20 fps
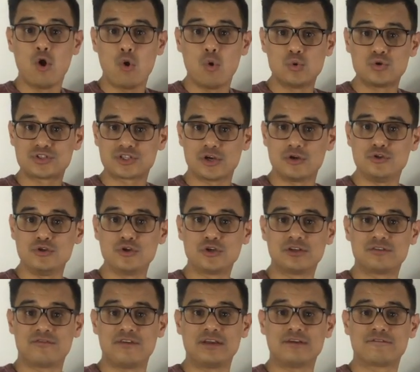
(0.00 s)
Also, you
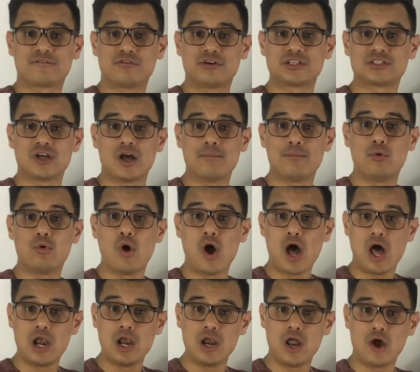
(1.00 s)
could think, for example,
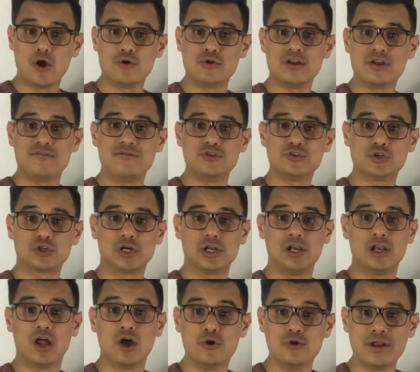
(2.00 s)
a loan. If you took a
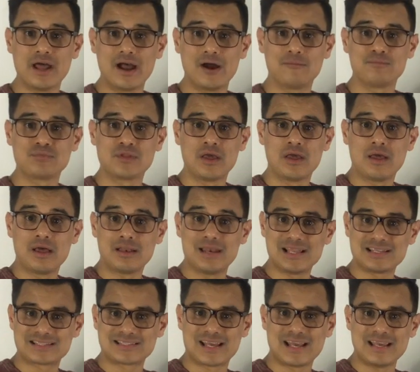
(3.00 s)
loan out,
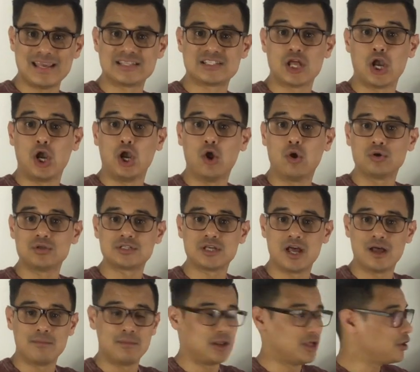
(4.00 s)
let's say it's a
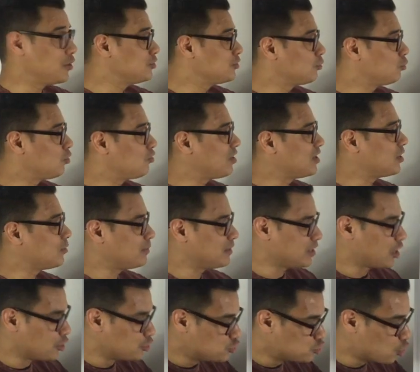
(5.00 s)
long-term loan, well then it'll
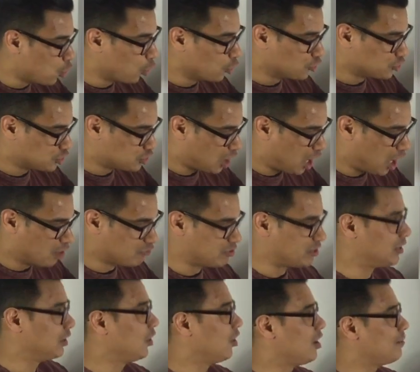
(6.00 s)
be a
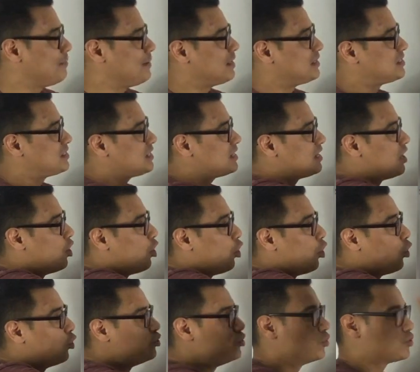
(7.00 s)
non-current liability
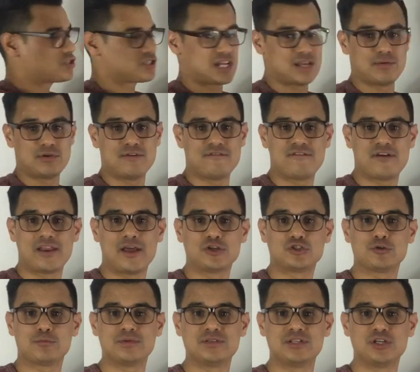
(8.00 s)
on your statement of
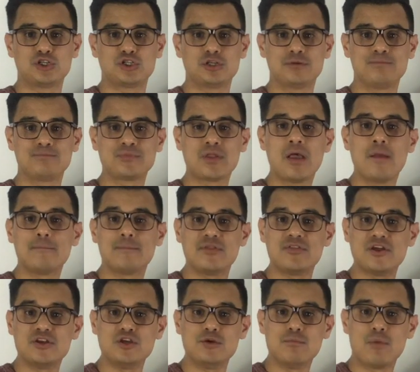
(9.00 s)
financial position, but
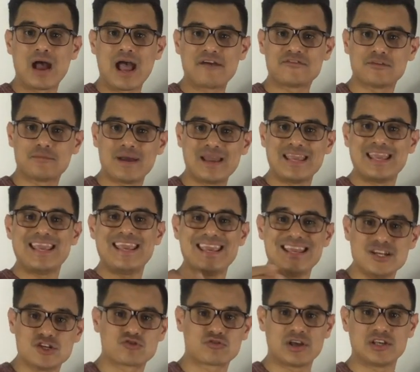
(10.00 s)
then you might have to pay
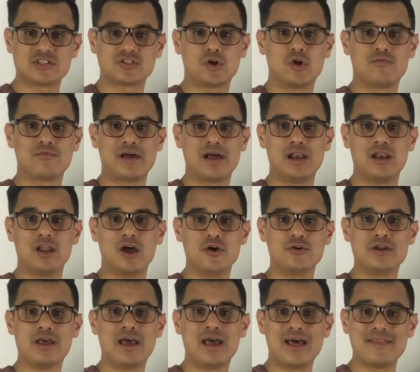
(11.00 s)
interest on that
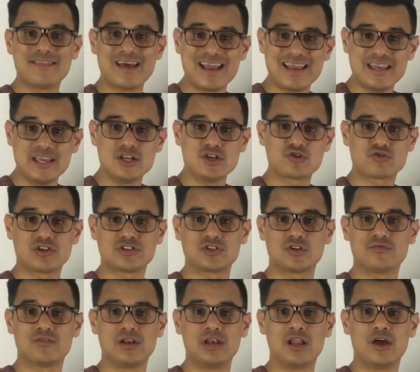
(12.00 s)
loan, and that interest
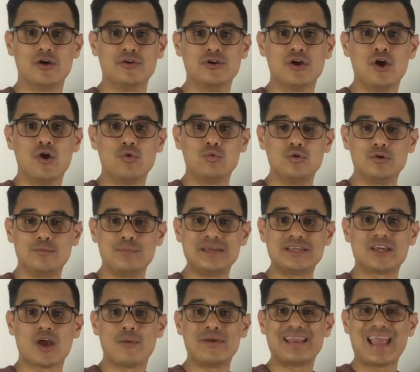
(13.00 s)
on the loan would be
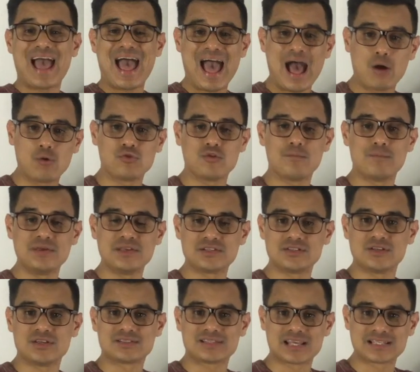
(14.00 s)
going out the
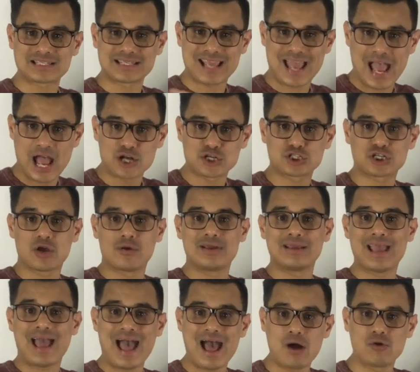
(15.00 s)
business. That's cash
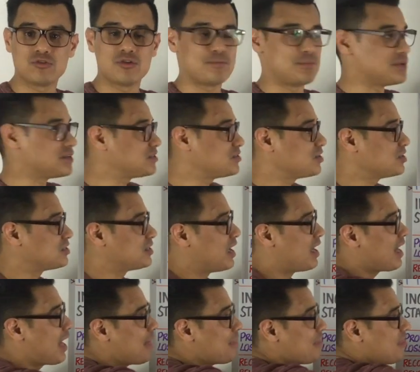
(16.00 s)
going out the business,
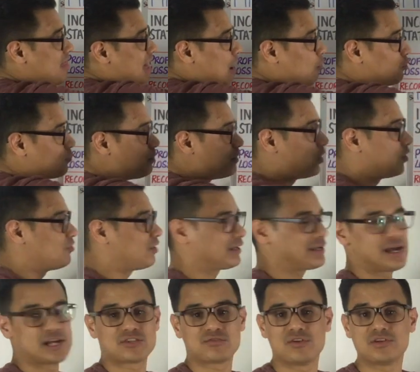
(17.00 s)
and that would be on the
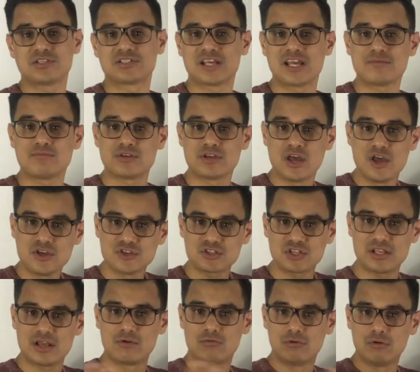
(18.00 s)
cash flow statement.
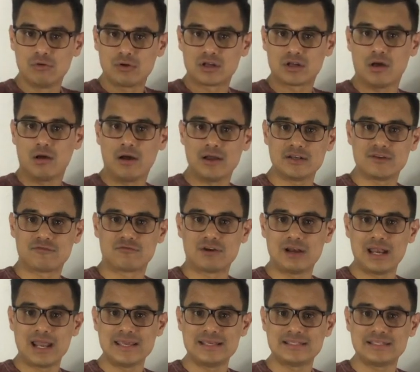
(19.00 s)
So they're all kind of
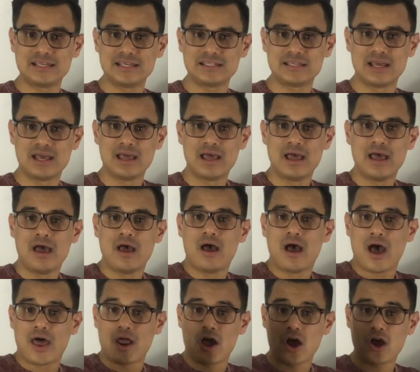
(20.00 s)
related,
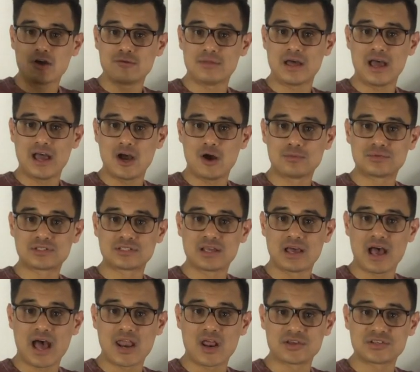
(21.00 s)
and I hope that helps,
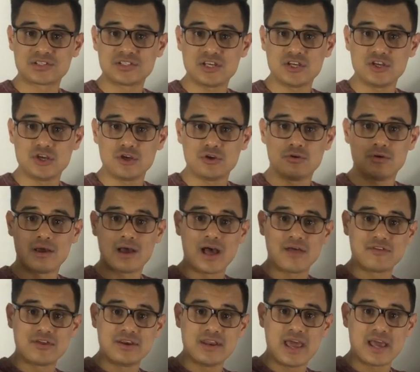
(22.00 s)
and I'll see you
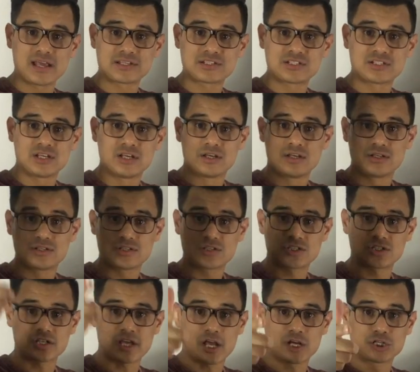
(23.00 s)
at the next
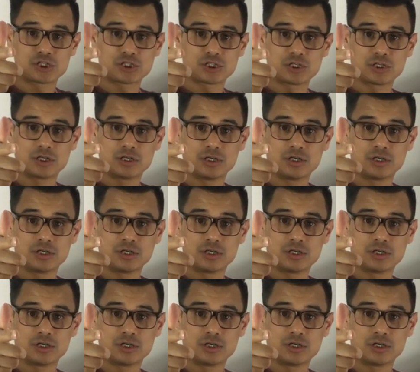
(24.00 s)
sesh.